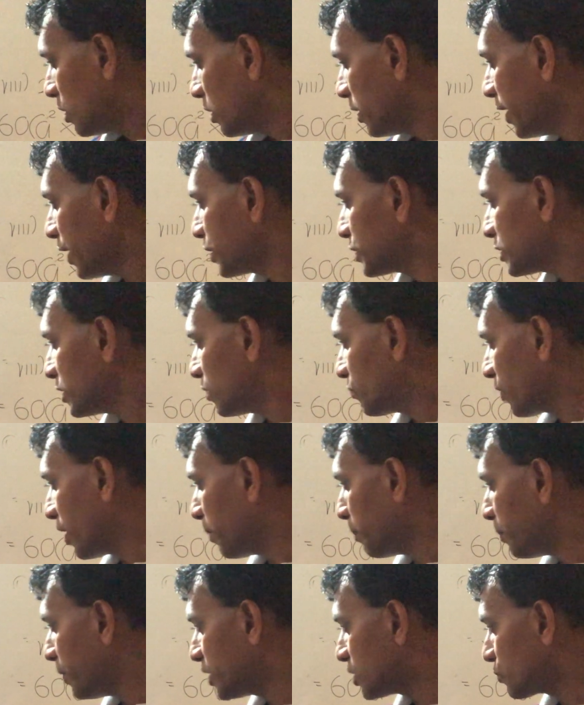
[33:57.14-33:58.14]
Let's see if
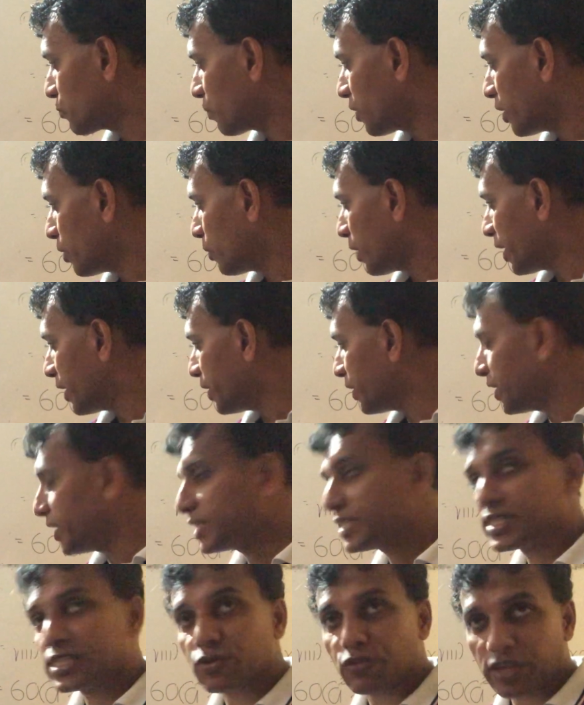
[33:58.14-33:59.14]
m is 5, n
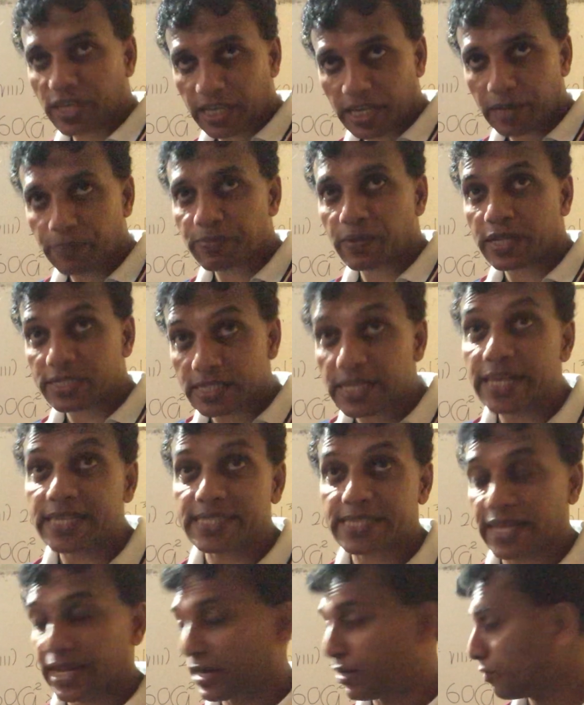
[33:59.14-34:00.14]
is 3. That's they
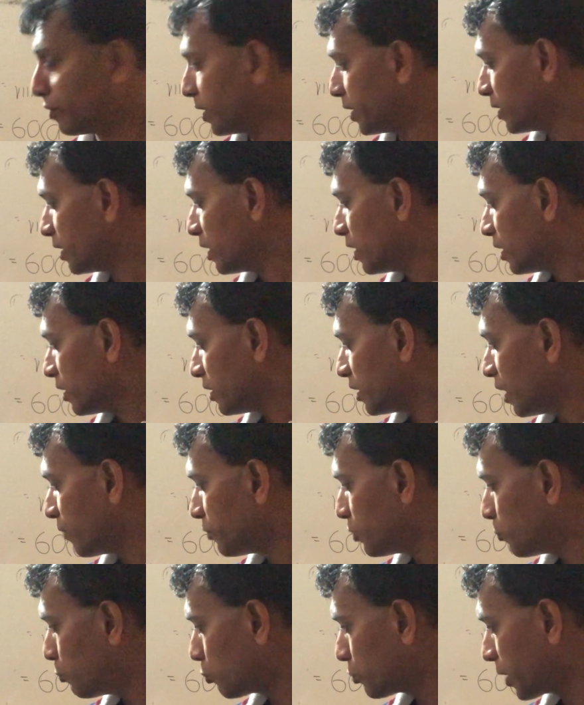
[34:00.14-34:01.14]
said, right?
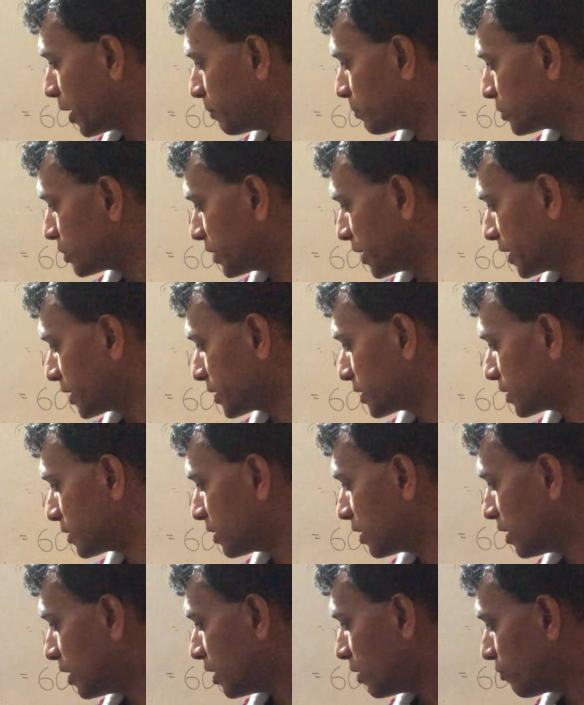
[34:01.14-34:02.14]
Then you put m6,
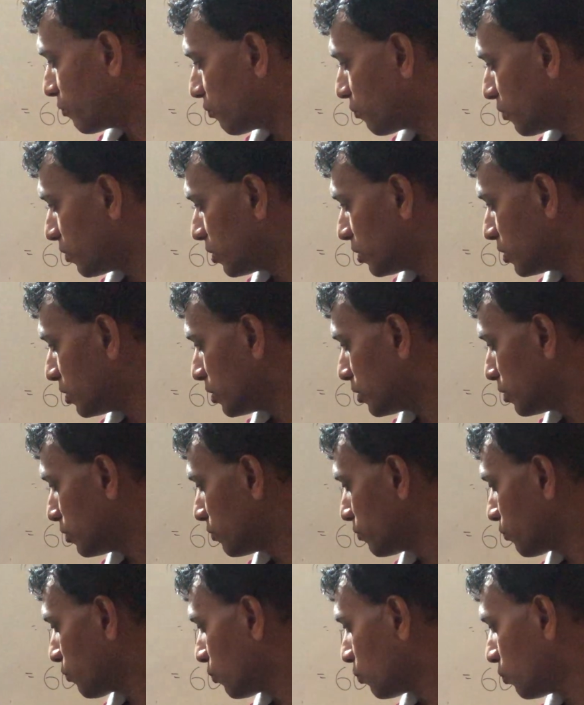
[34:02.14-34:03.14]

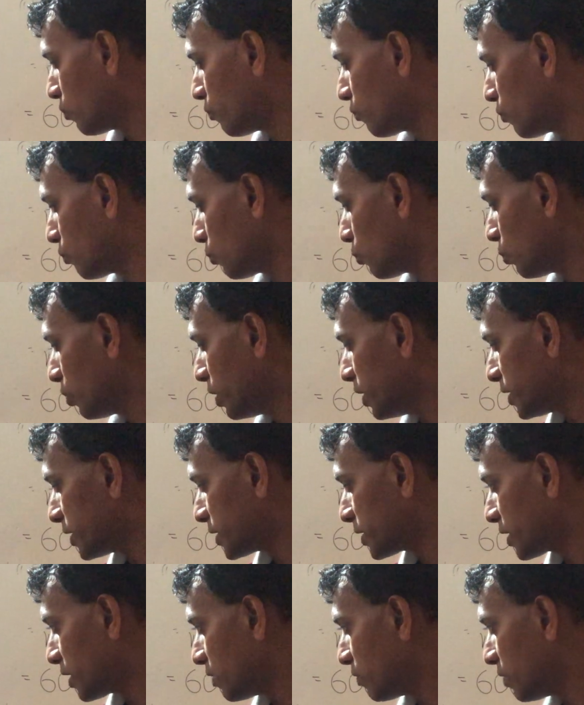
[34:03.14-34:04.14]
4, 4,
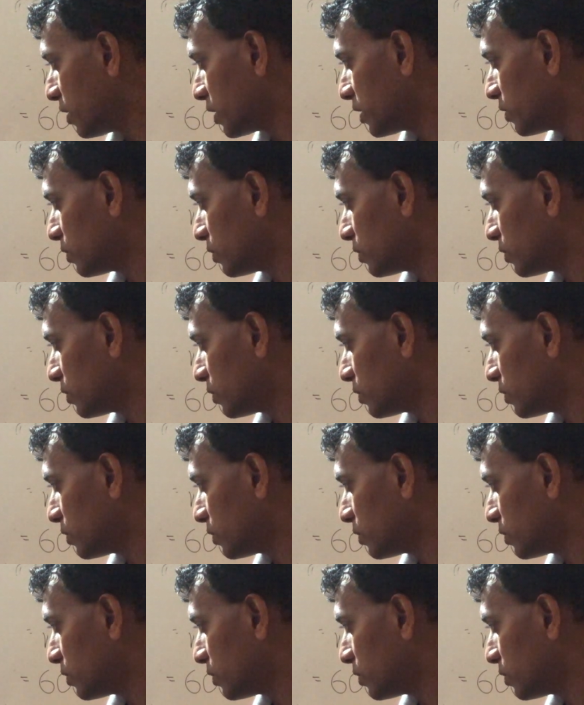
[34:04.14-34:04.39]
7,